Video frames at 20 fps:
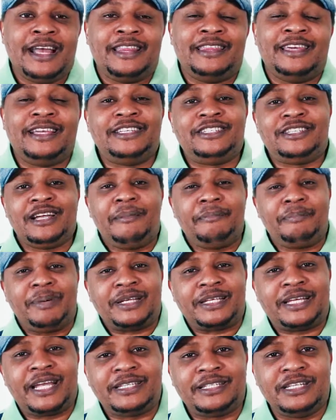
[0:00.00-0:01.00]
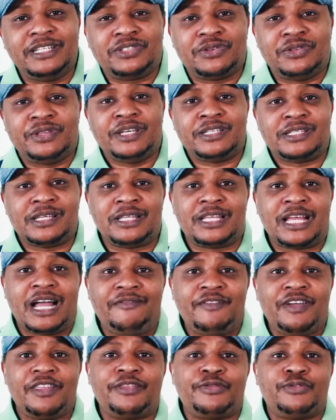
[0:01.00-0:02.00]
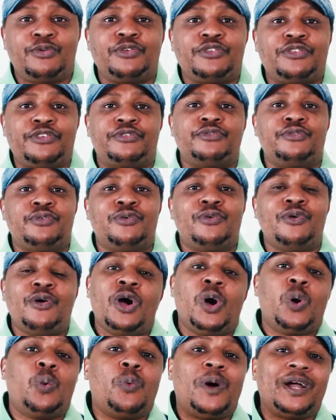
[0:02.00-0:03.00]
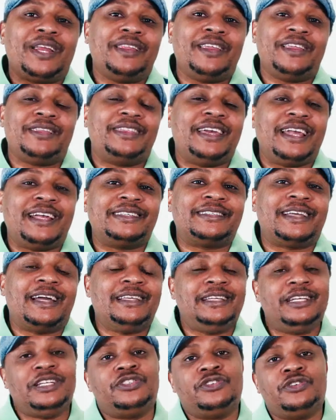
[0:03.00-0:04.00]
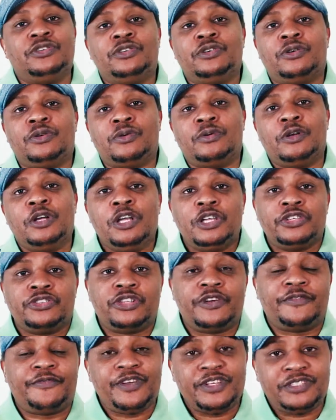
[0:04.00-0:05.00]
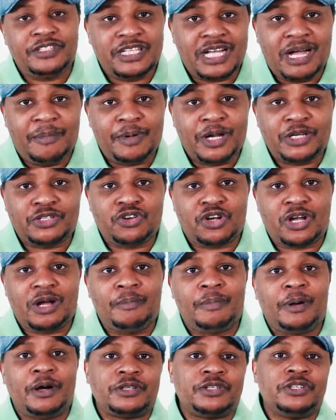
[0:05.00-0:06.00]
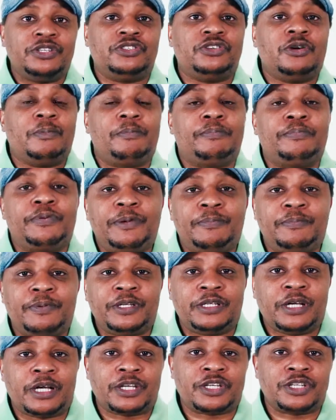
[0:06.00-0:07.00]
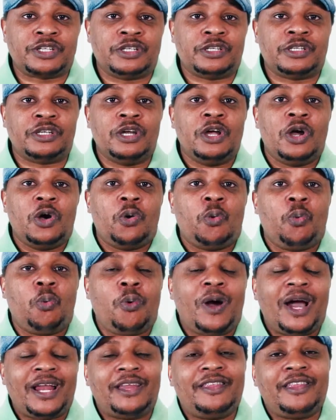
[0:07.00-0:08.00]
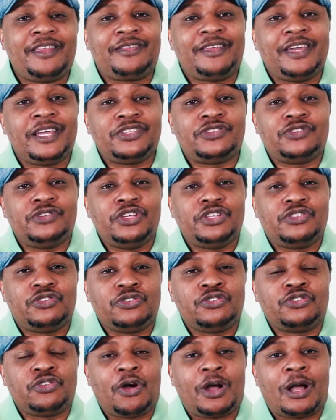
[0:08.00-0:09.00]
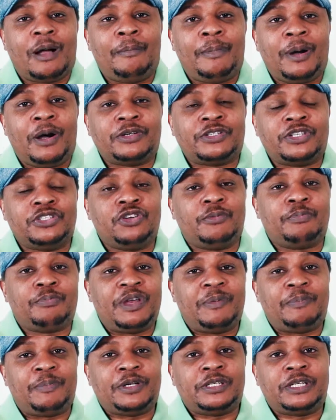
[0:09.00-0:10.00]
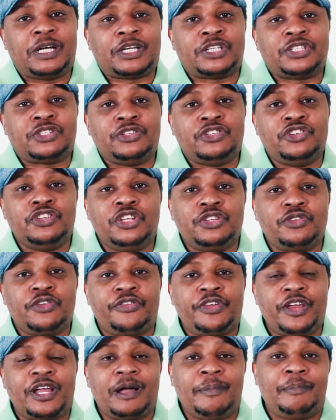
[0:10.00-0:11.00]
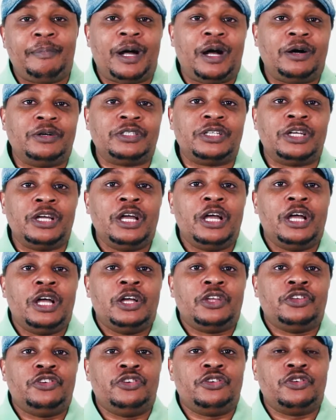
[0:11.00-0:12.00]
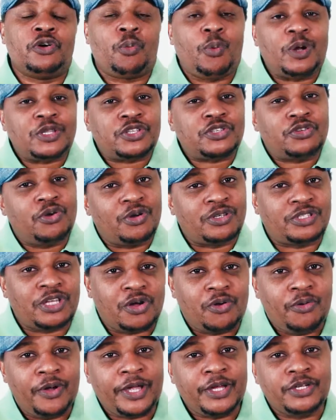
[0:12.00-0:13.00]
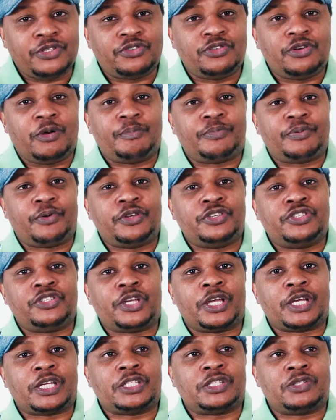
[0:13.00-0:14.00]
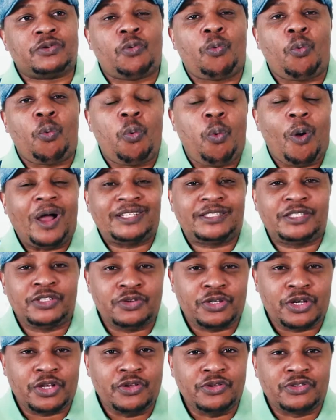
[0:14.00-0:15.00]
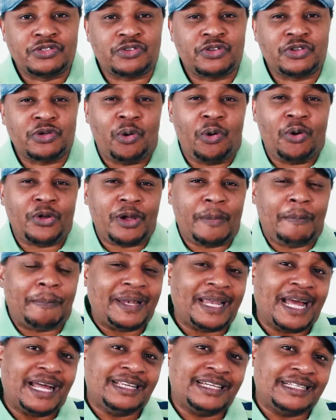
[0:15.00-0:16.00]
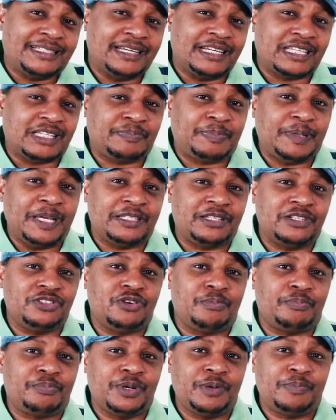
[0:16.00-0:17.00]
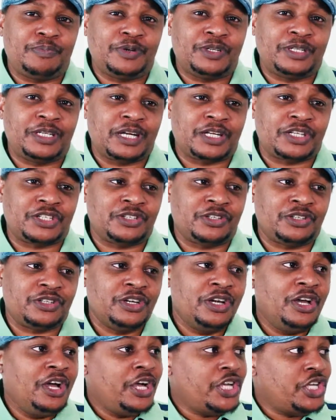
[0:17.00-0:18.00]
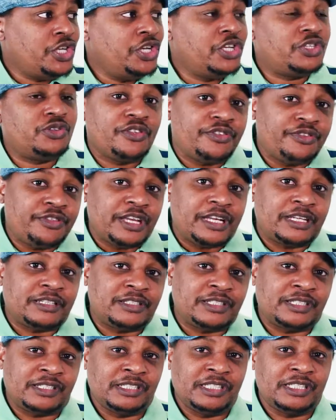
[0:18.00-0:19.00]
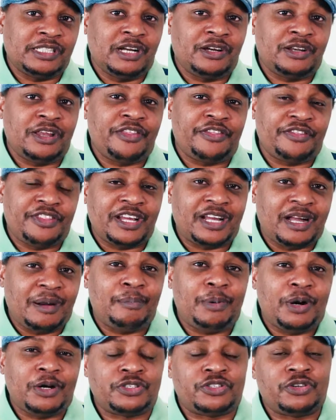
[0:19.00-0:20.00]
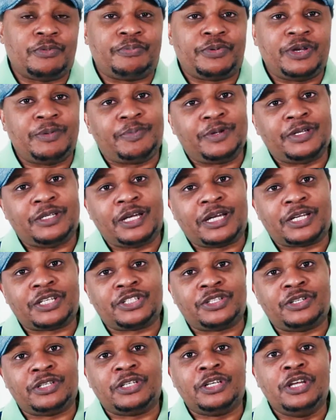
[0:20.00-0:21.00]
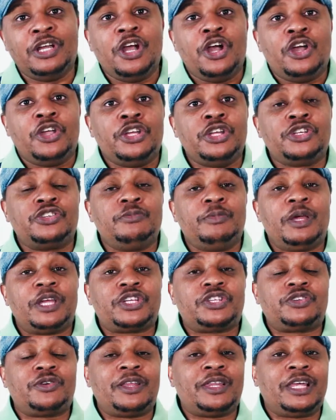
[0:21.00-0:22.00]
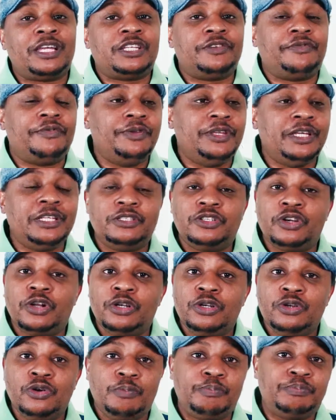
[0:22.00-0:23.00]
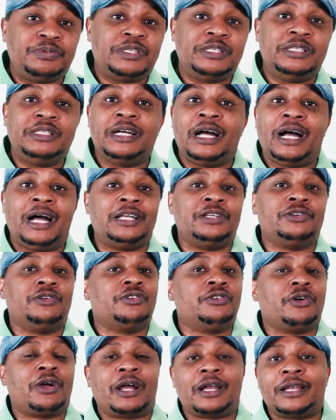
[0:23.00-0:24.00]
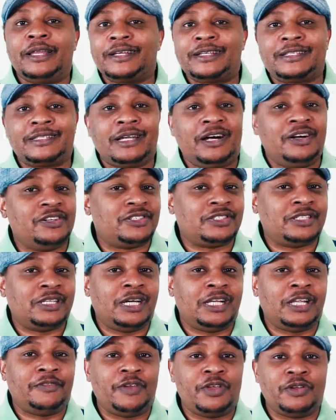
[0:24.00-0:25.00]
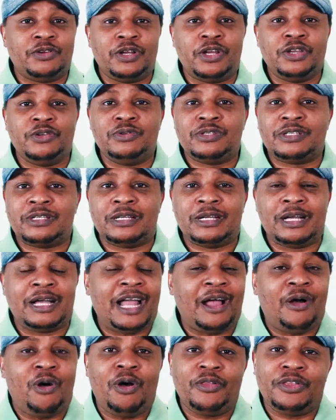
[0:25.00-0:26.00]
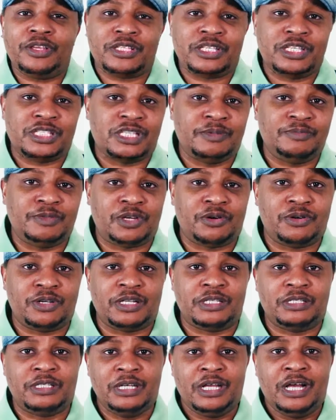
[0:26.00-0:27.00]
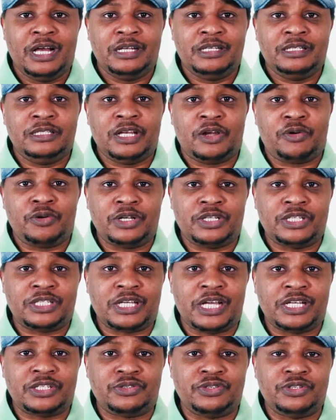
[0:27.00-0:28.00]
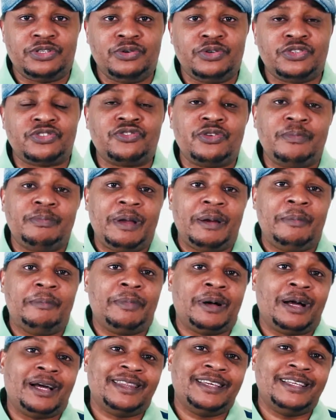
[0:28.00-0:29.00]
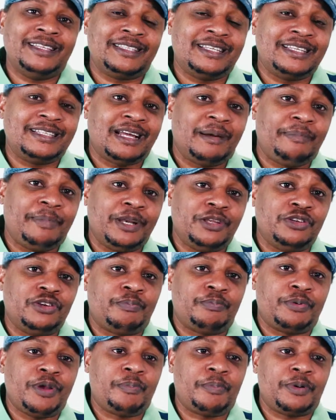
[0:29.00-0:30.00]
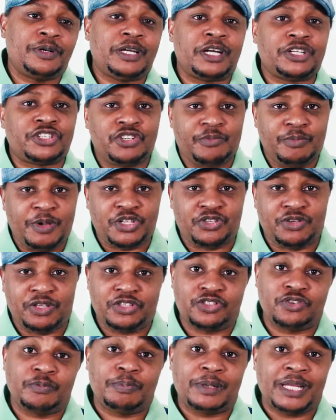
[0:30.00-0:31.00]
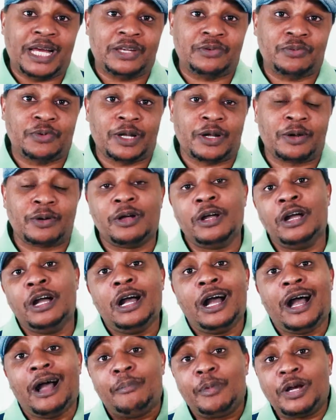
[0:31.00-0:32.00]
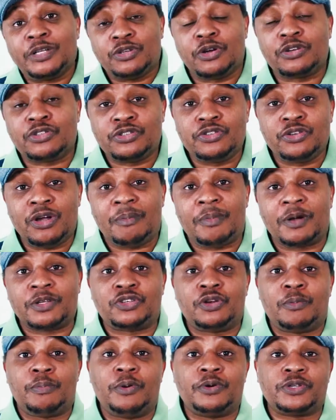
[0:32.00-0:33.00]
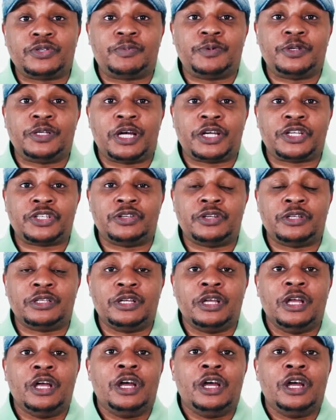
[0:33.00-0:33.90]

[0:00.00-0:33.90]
They jump and get into this and they haven't thought through what are the things I need to know. So the first thing I'm going to talk about is your pre-production. What are the things you need to talk about in your pre-production? You need to think about, what songs are going into your project. What are you going to use? So all your planning takes place in your pre-production. You need to sit down and think about your pre-production. You need to make sure that if you need your loops done or your click sounds done, if you're going to use all the systems you're going to decide to use, remember, these things happen in your pre-production. Make sure that you plan well. I'm going to talk to you about your post-production.